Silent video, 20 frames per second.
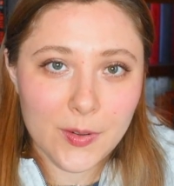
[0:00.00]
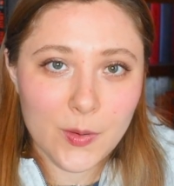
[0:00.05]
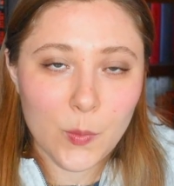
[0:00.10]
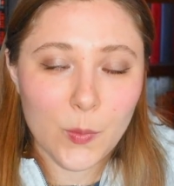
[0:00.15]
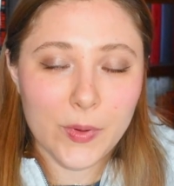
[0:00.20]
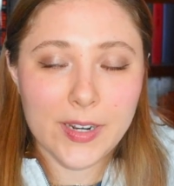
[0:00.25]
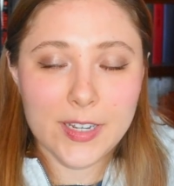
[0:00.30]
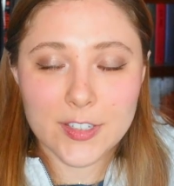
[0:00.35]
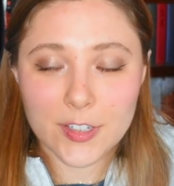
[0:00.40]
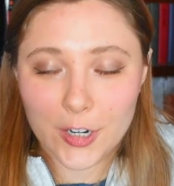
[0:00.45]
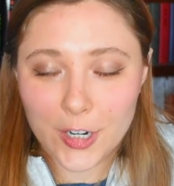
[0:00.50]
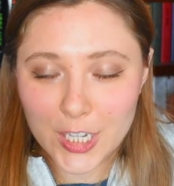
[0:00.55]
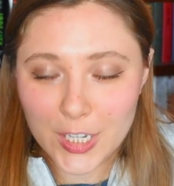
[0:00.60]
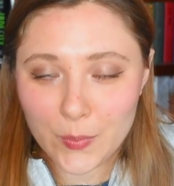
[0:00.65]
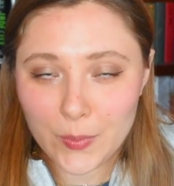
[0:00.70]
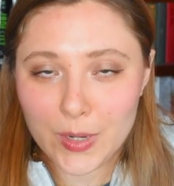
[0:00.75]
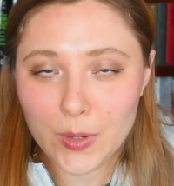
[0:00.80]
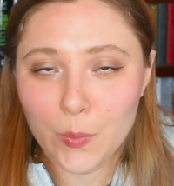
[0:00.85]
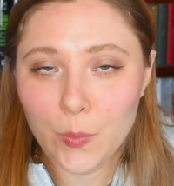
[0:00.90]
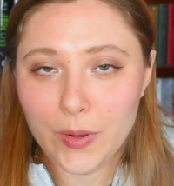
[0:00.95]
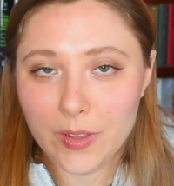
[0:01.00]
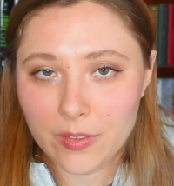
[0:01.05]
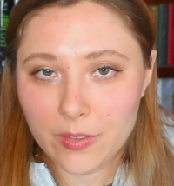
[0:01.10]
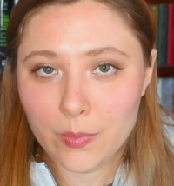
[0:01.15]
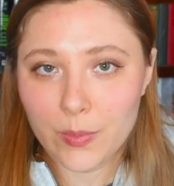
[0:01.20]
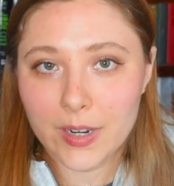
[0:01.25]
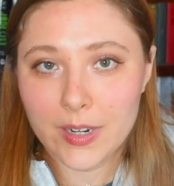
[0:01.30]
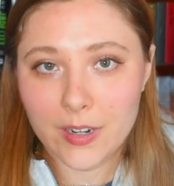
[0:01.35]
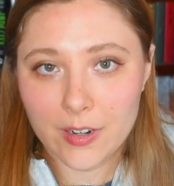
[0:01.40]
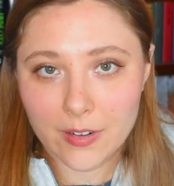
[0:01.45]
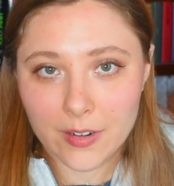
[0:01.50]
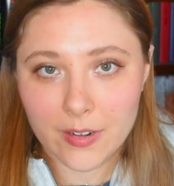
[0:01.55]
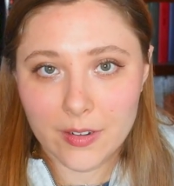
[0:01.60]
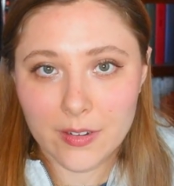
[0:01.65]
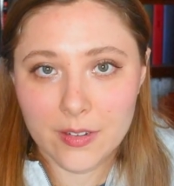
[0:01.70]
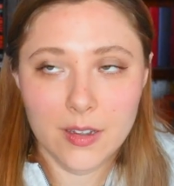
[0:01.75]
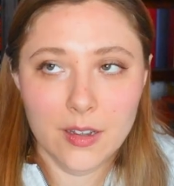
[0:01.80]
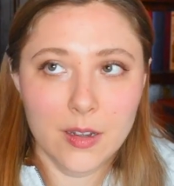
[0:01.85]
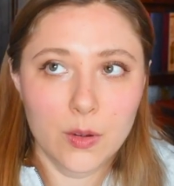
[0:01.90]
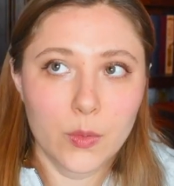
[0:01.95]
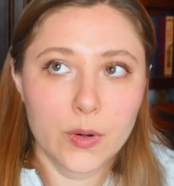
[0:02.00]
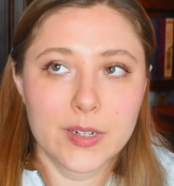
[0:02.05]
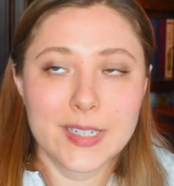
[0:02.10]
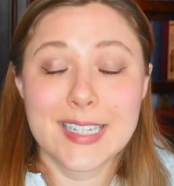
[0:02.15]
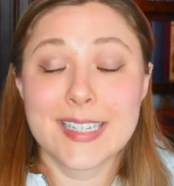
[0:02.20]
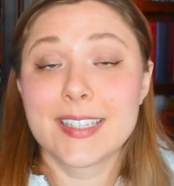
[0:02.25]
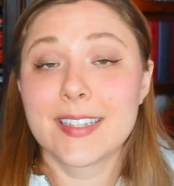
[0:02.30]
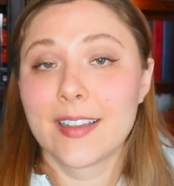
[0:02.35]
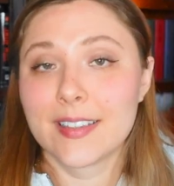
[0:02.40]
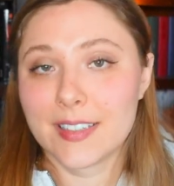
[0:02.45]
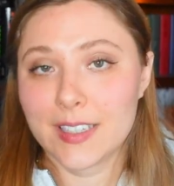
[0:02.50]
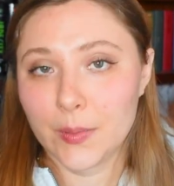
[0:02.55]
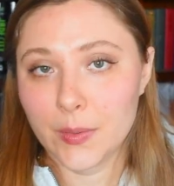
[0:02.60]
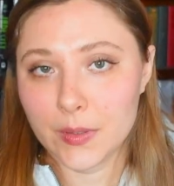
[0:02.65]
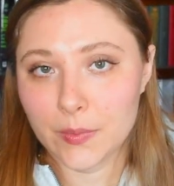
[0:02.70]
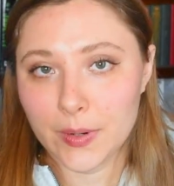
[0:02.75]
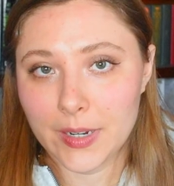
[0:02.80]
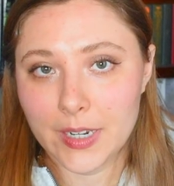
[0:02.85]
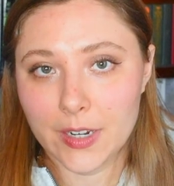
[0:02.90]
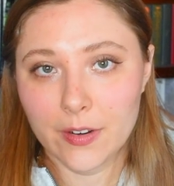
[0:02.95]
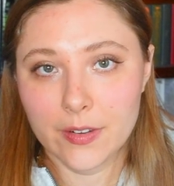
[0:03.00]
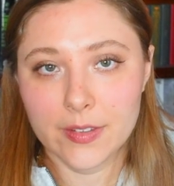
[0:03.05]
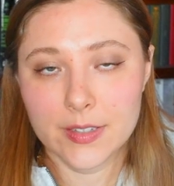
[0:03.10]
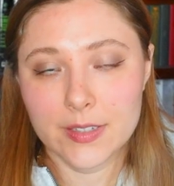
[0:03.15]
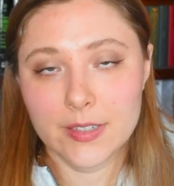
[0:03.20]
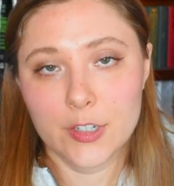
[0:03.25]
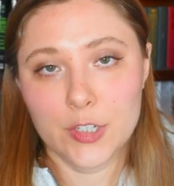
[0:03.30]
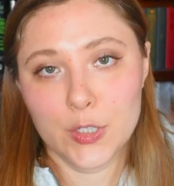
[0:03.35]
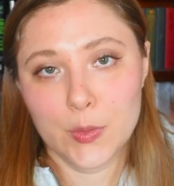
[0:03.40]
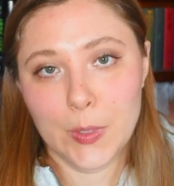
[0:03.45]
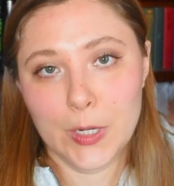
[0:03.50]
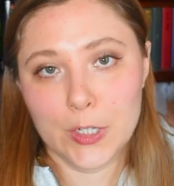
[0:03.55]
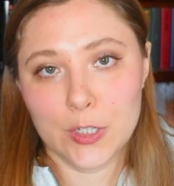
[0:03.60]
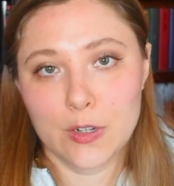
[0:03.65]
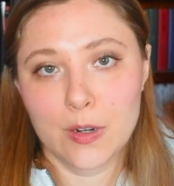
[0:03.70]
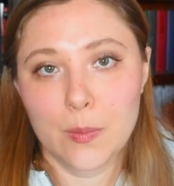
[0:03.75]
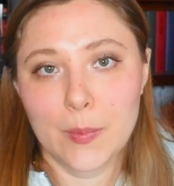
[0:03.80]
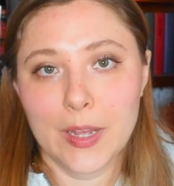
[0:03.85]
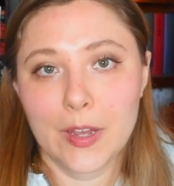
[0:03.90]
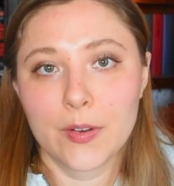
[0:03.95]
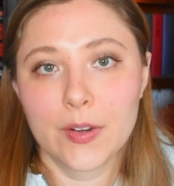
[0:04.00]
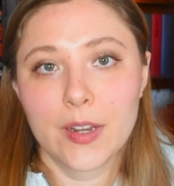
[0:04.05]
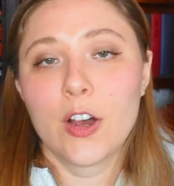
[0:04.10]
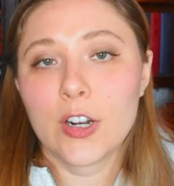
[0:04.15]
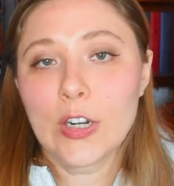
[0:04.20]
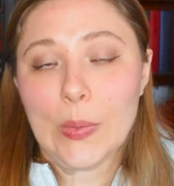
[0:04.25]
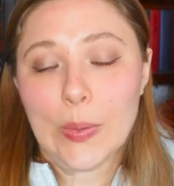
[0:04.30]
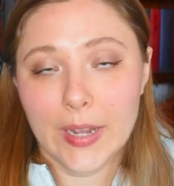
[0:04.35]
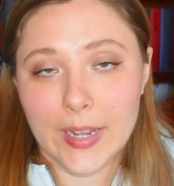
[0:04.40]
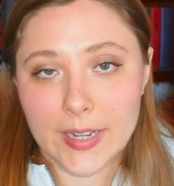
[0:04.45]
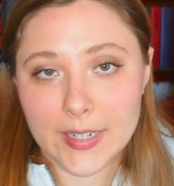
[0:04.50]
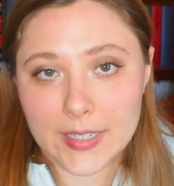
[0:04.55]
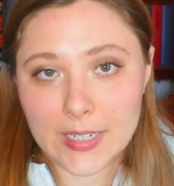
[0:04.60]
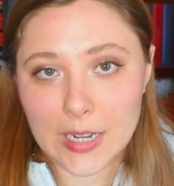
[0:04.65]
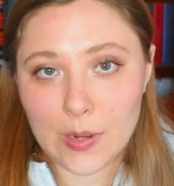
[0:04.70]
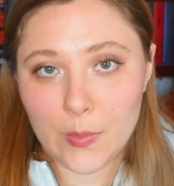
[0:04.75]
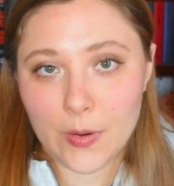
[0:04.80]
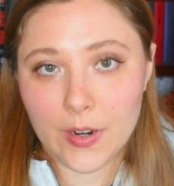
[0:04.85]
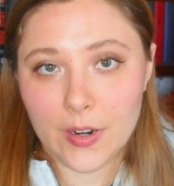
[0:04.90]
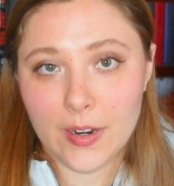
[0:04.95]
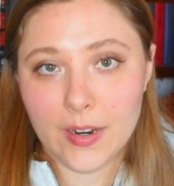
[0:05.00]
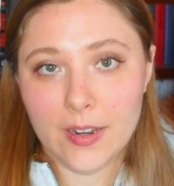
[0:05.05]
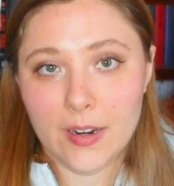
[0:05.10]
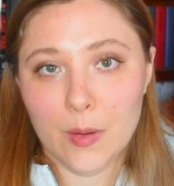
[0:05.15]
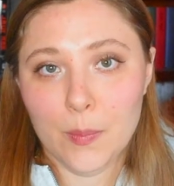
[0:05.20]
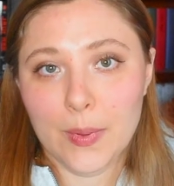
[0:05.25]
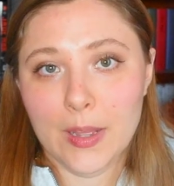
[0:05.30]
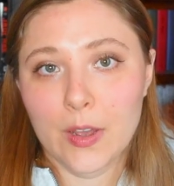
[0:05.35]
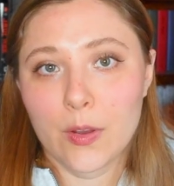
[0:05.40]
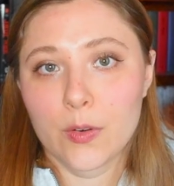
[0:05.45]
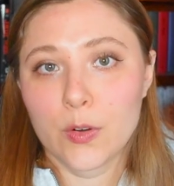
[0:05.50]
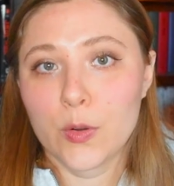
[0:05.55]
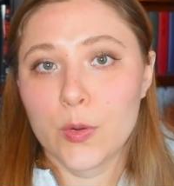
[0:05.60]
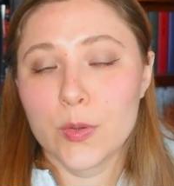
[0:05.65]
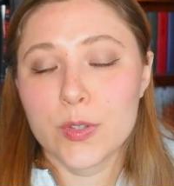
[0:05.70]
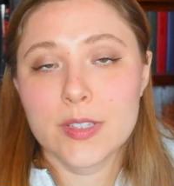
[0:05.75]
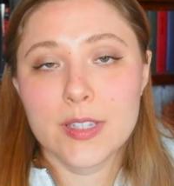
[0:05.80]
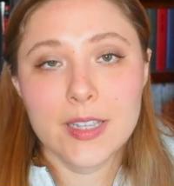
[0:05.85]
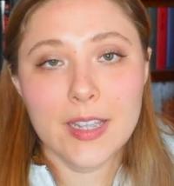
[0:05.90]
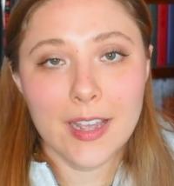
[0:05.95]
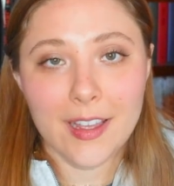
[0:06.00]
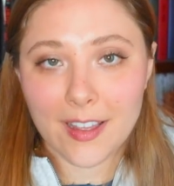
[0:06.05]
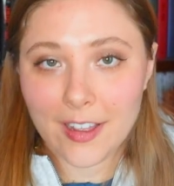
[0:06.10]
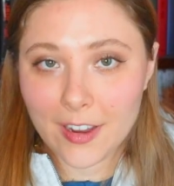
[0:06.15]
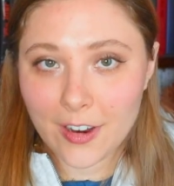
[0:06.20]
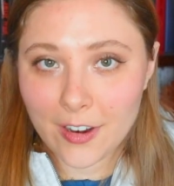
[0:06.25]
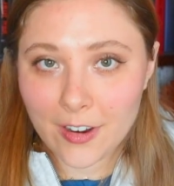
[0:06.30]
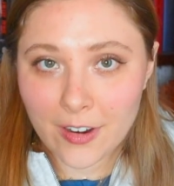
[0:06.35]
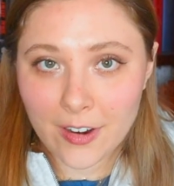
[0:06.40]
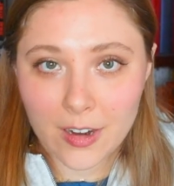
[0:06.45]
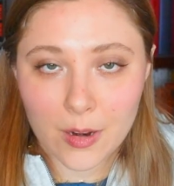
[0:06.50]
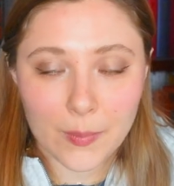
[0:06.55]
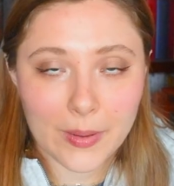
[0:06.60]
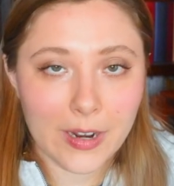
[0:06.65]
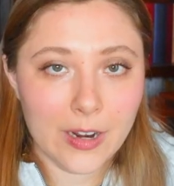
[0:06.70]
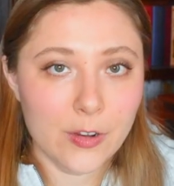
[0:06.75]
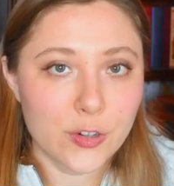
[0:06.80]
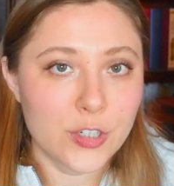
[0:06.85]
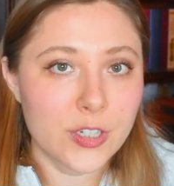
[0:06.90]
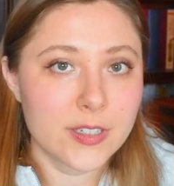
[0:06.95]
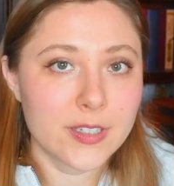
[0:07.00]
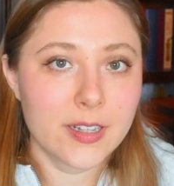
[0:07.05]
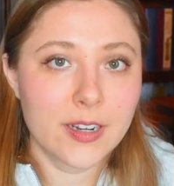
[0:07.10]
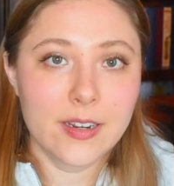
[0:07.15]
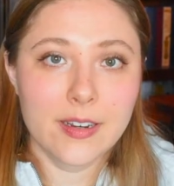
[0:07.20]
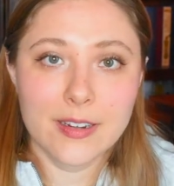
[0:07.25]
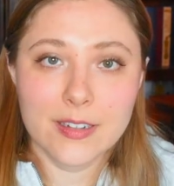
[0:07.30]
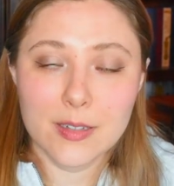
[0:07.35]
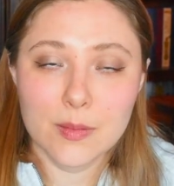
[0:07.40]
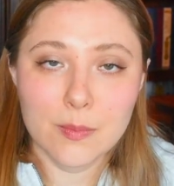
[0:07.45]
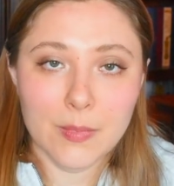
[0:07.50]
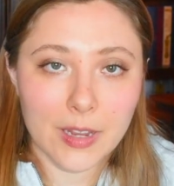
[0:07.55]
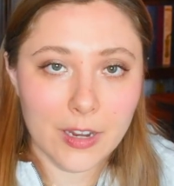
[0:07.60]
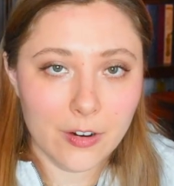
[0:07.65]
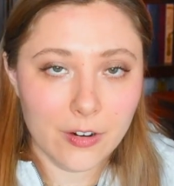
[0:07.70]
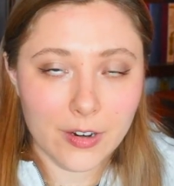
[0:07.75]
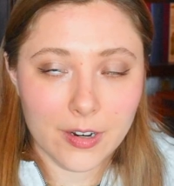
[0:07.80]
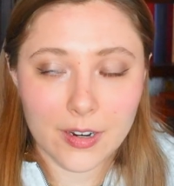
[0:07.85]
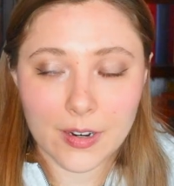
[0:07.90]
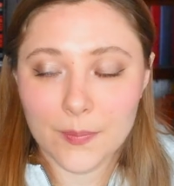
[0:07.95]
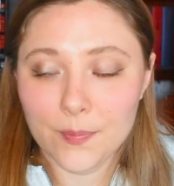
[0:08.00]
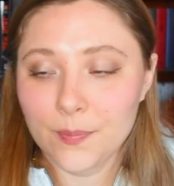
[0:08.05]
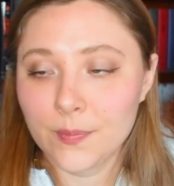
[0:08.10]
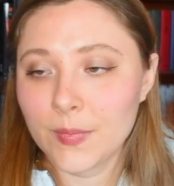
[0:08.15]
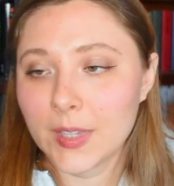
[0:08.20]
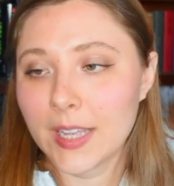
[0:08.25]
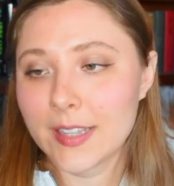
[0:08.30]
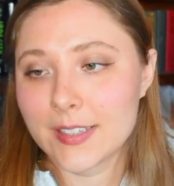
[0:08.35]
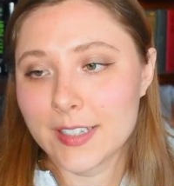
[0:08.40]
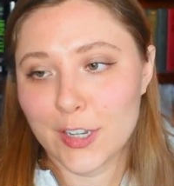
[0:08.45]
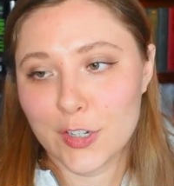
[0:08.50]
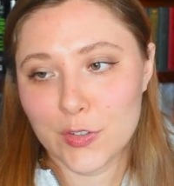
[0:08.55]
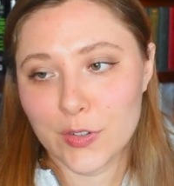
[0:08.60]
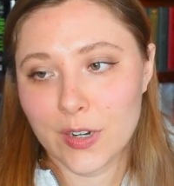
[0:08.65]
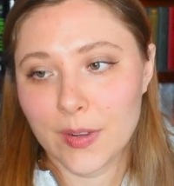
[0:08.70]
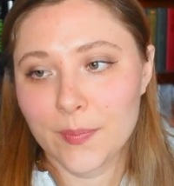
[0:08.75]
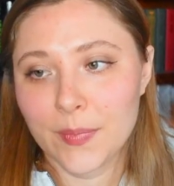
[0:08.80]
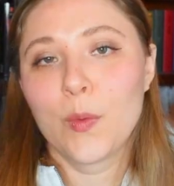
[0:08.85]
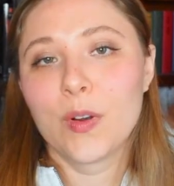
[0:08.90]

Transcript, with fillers: when he's arguing with Rhaenyra, or discussing with Rhaenyra the situation about Otto Hightower, and about who's the heir, and about how she's gonna need to marry, etc.